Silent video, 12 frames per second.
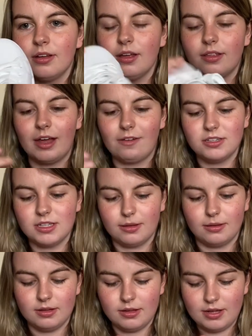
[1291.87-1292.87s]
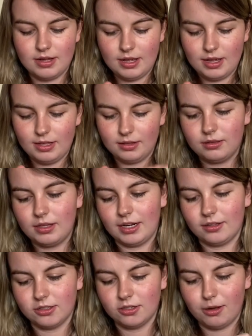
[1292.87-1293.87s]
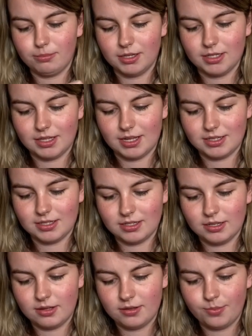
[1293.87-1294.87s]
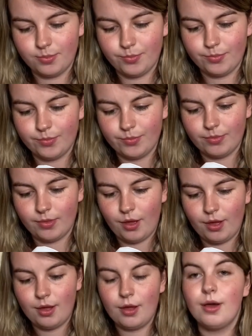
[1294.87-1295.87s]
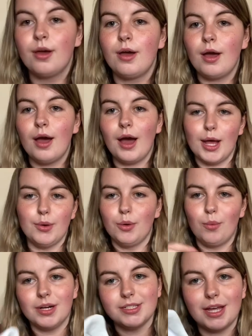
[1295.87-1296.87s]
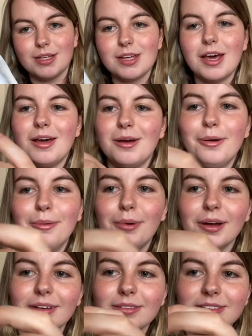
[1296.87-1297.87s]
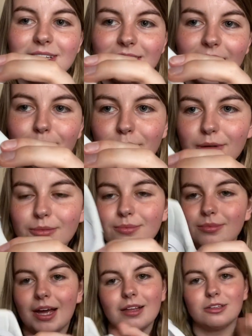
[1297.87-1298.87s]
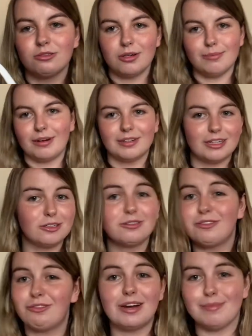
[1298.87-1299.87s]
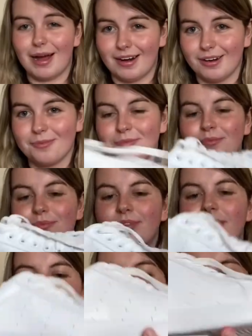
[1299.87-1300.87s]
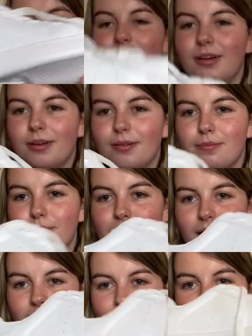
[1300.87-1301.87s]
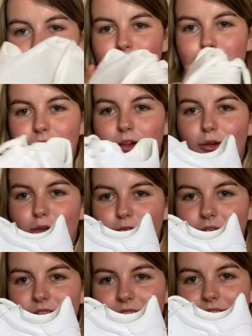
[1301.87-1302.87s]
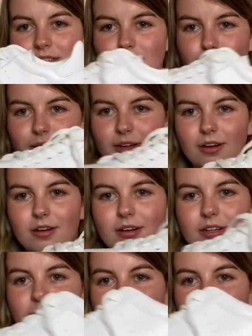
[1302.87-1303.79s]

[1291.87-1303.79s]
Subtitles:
And you have this like thing at the top that says, I don't know what it says, but it says that, but yeah, that doesn't really matter. But yeah, I am in love with these. Oh my god.